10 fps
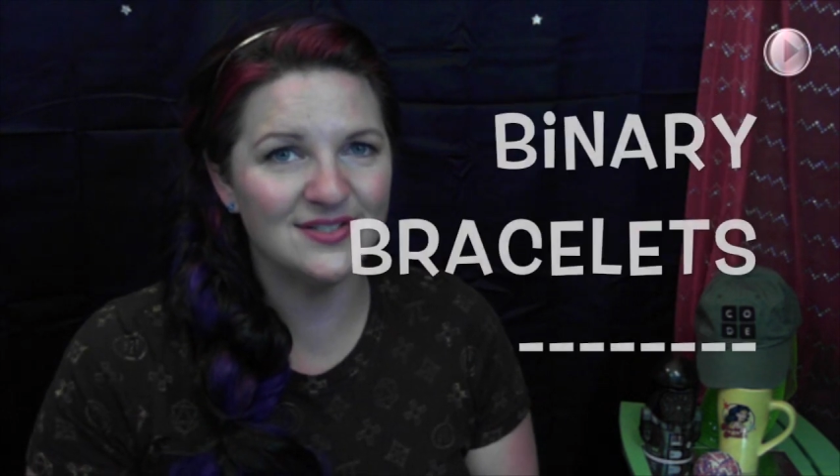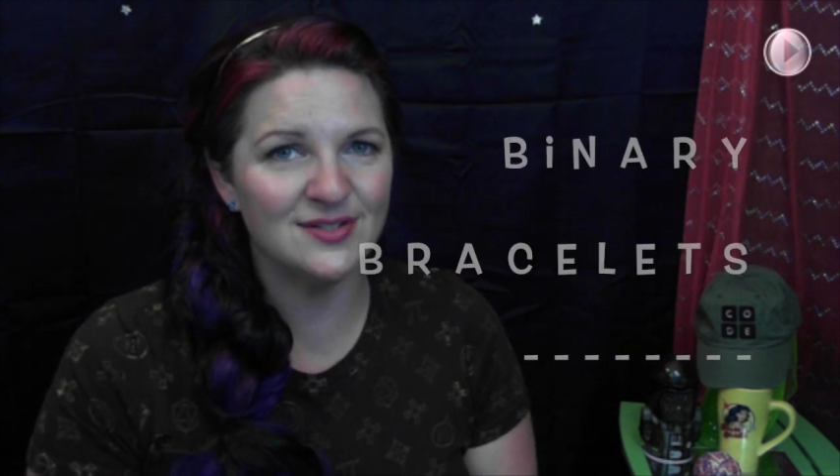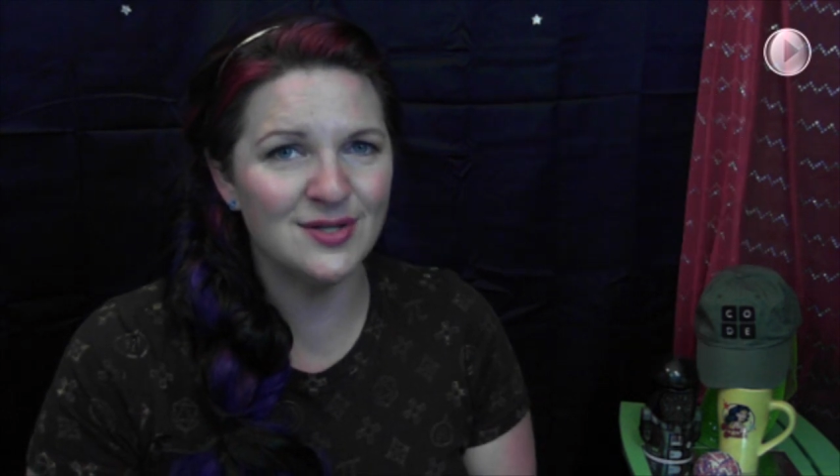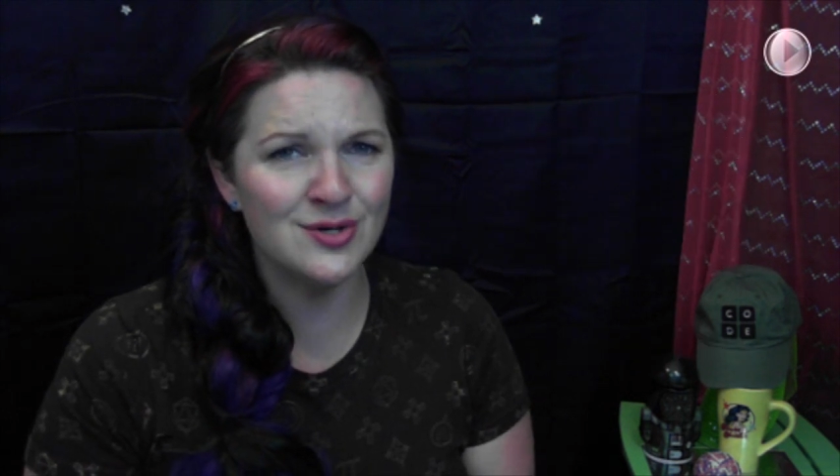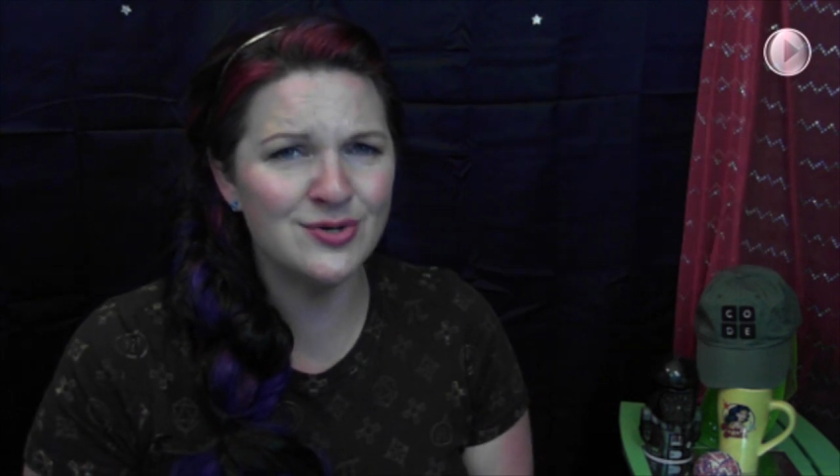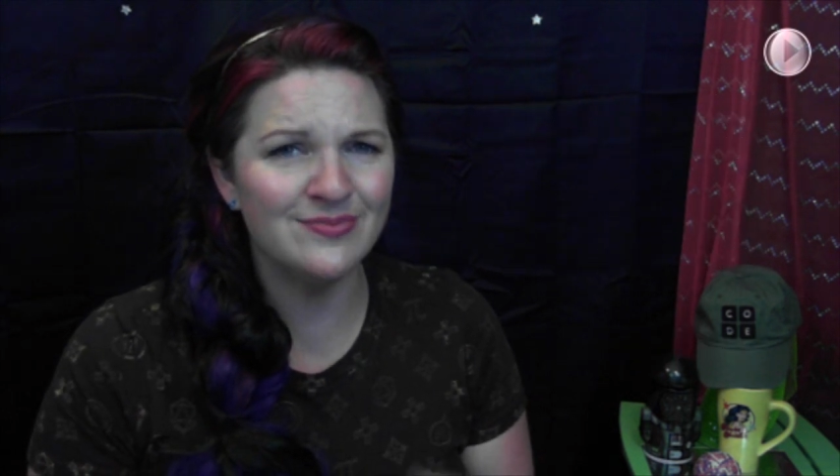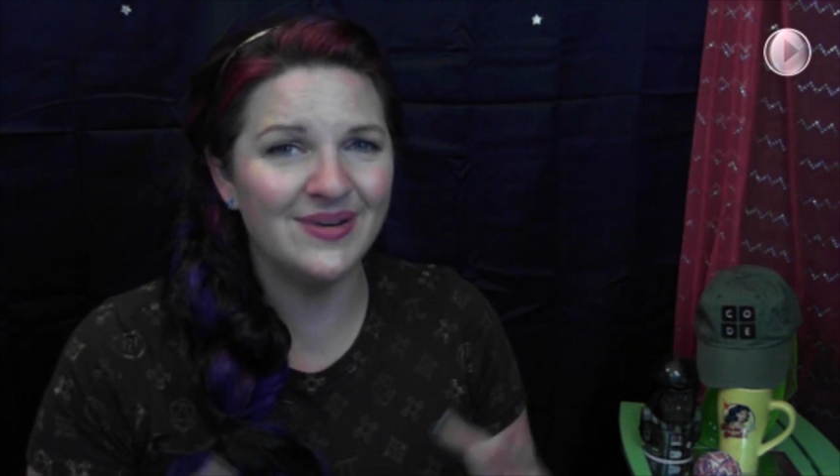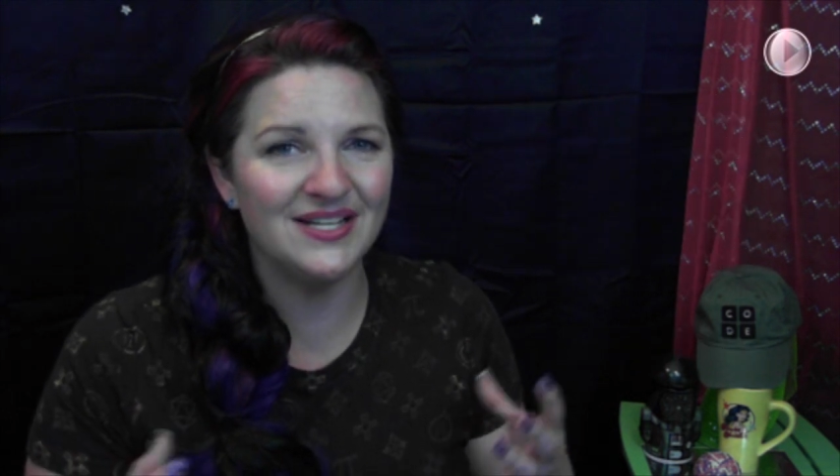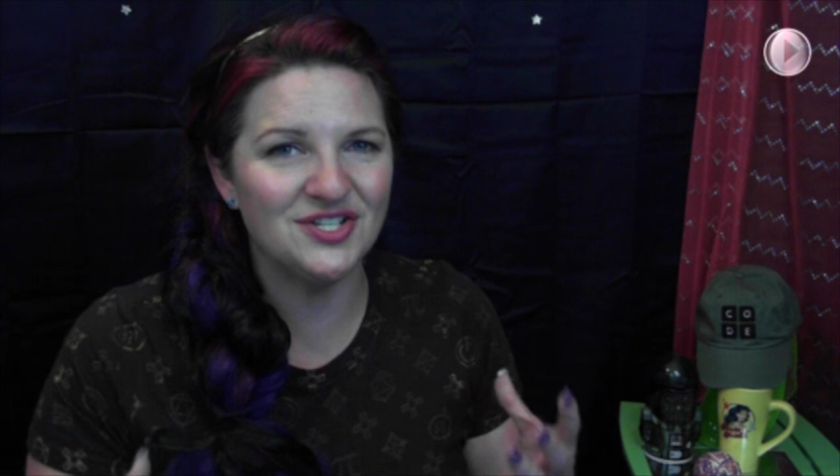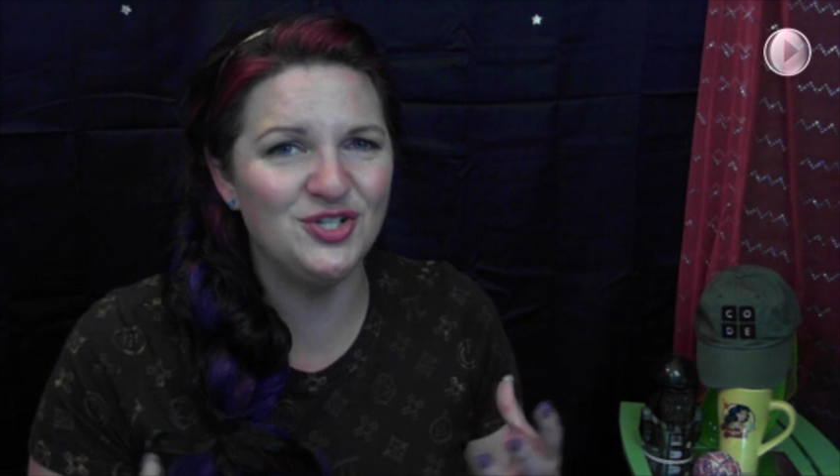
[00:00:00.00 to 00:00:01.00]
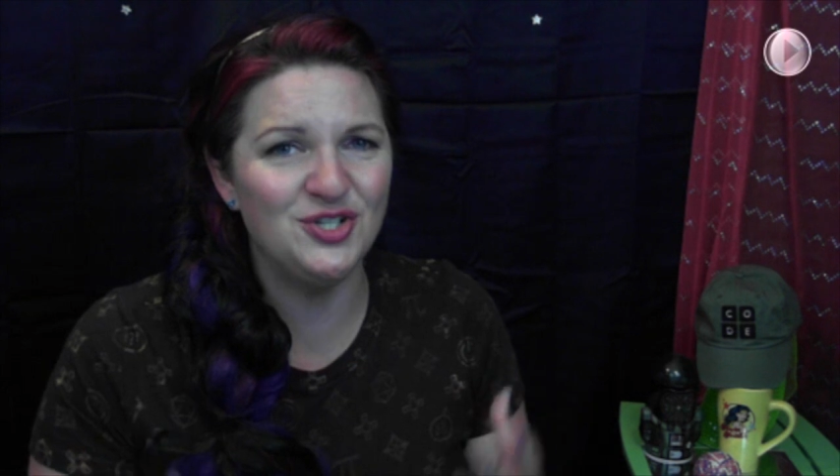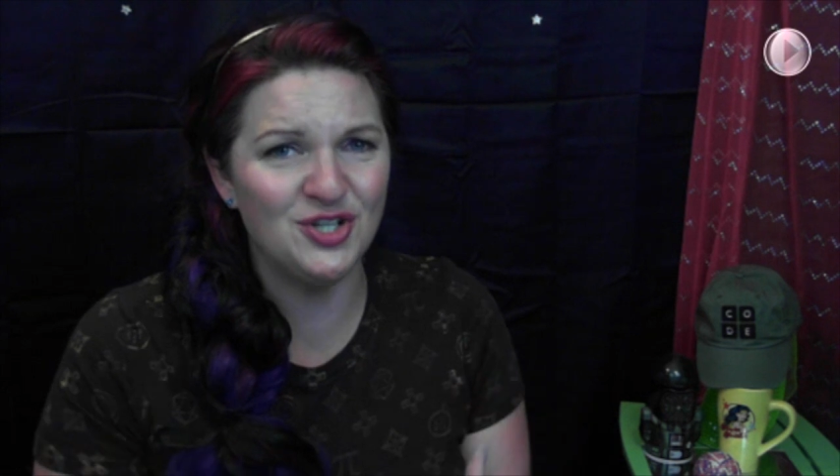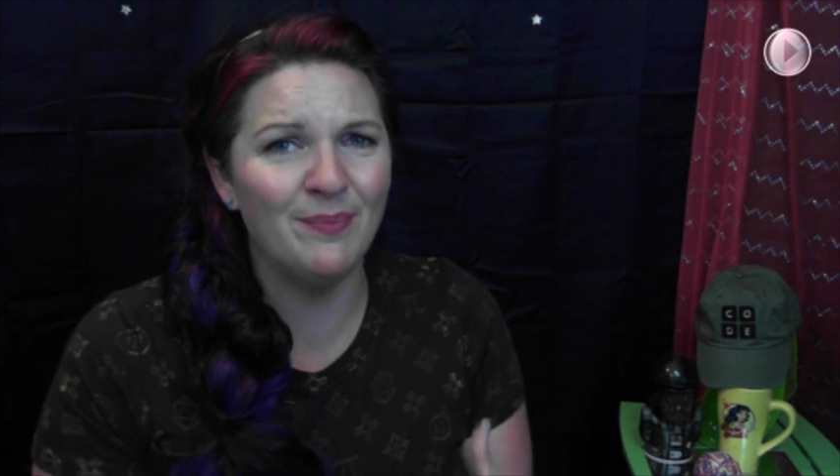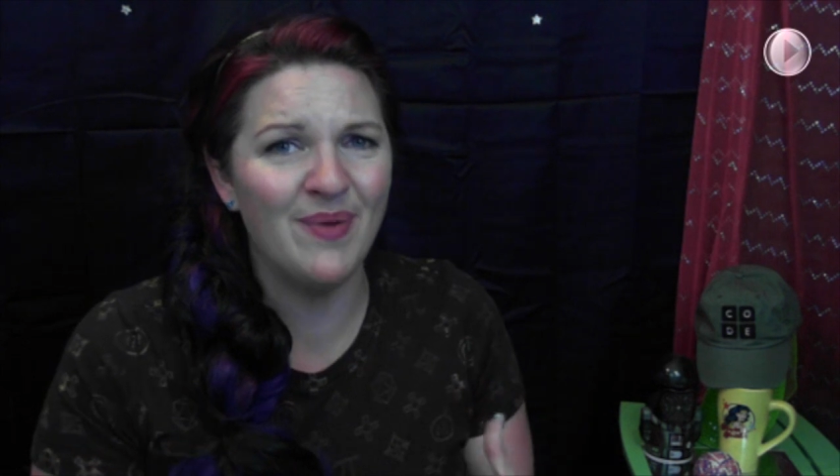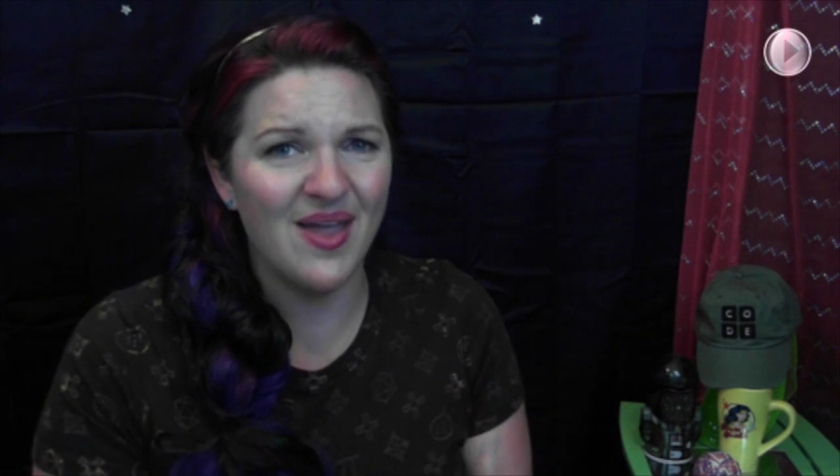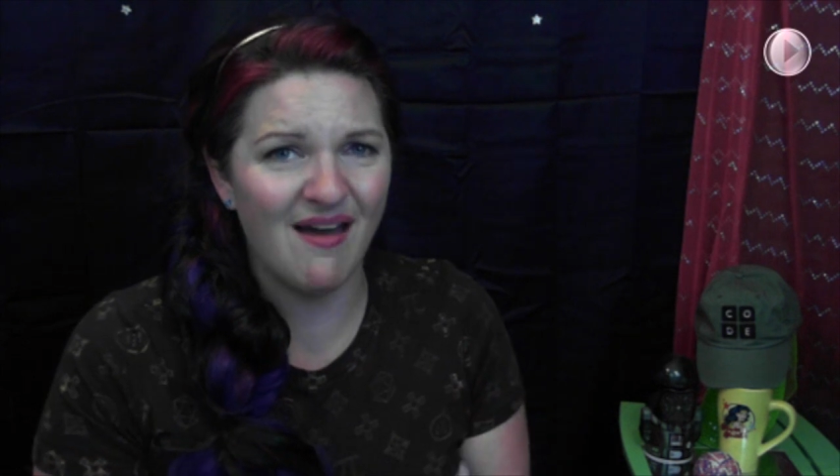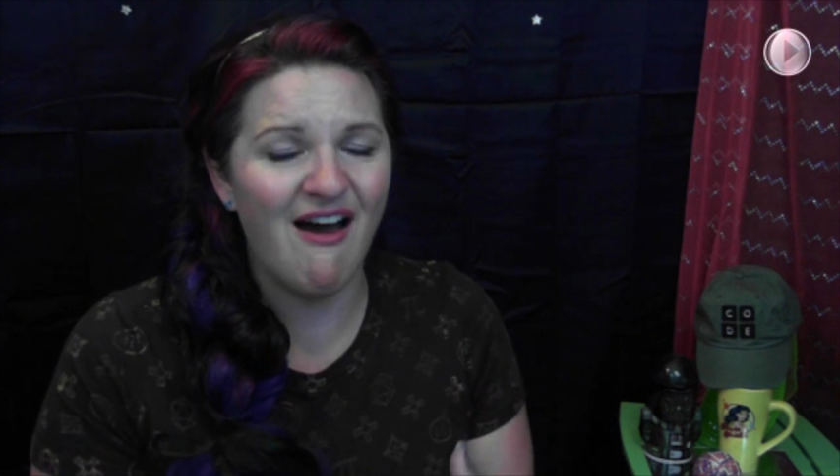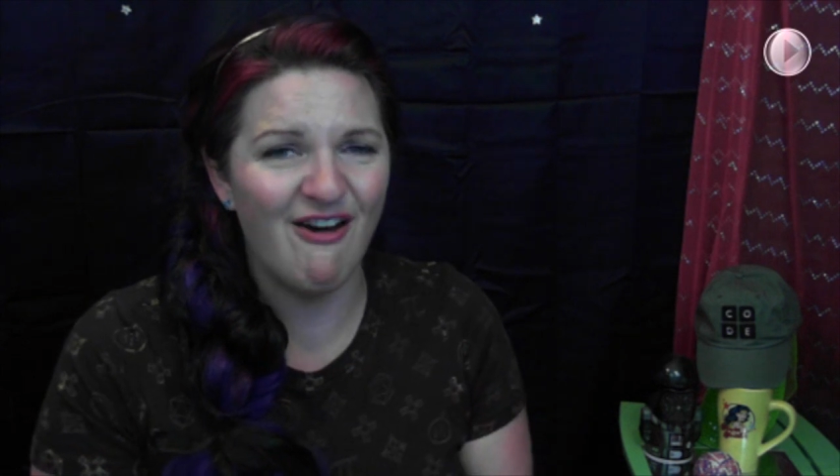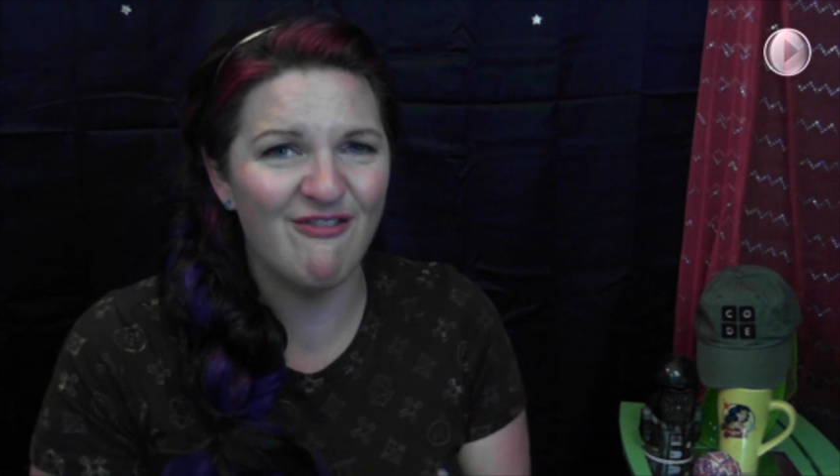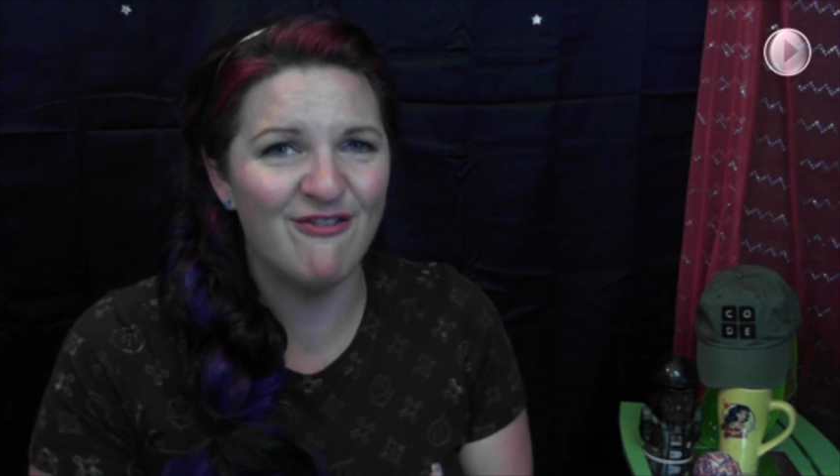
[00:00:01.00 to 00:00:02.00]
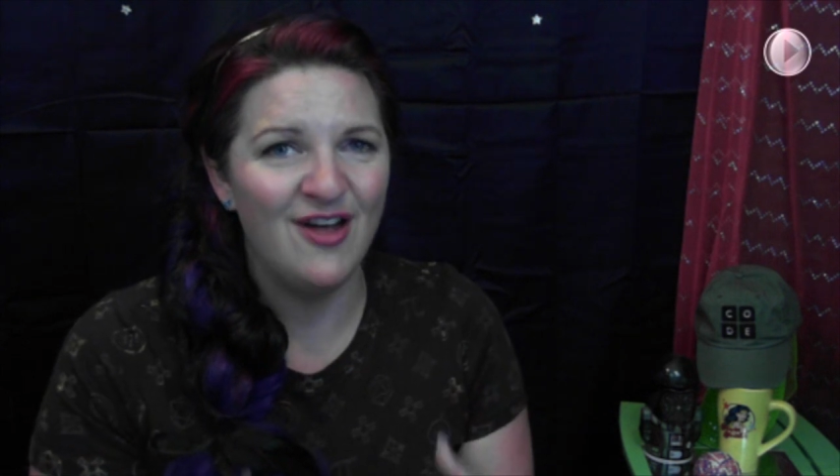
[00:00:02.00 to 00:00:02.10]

so much jumping off